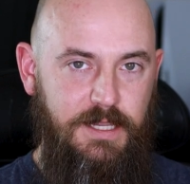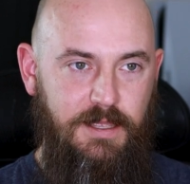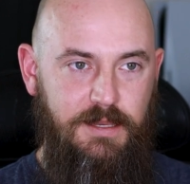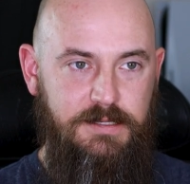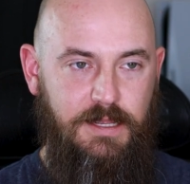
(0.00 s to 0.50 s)

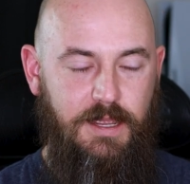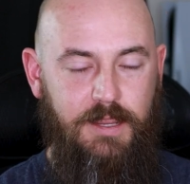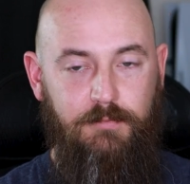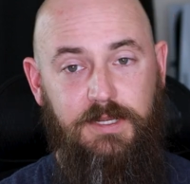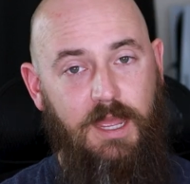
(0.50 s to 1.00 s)
and
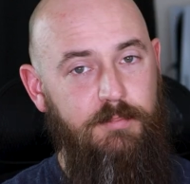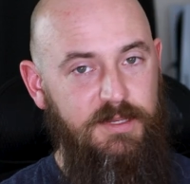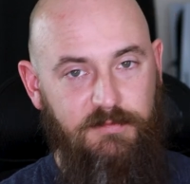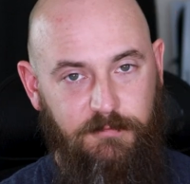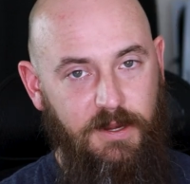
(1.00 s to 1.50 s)
I would not
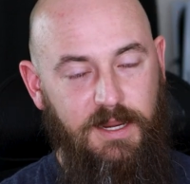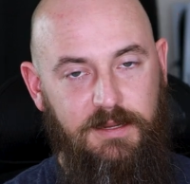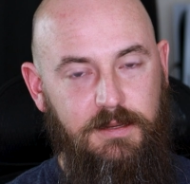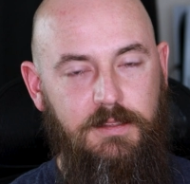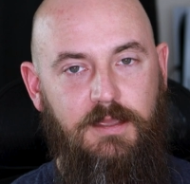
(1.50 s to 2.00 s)
be
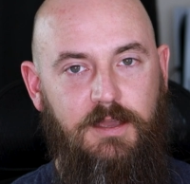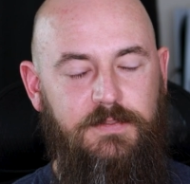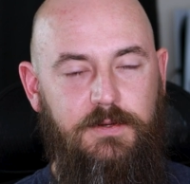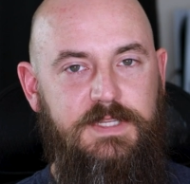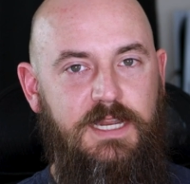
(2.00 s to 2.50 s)
afraid of
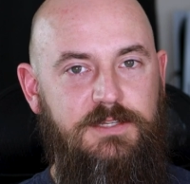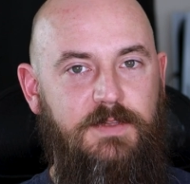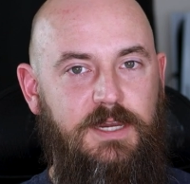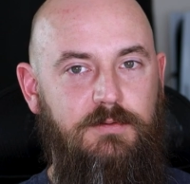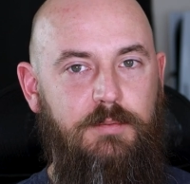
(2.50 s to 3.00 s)
their
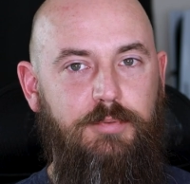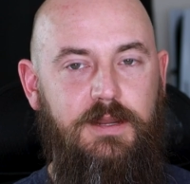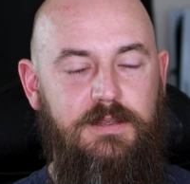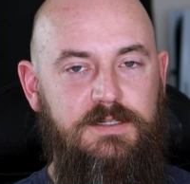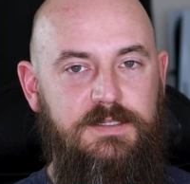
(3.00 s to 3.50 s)
satisfactory
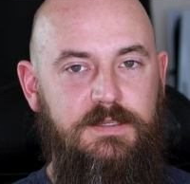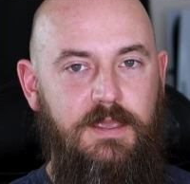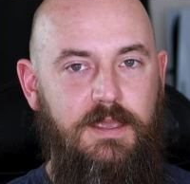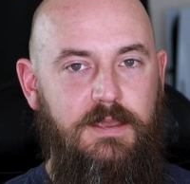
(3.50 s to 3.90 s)
products.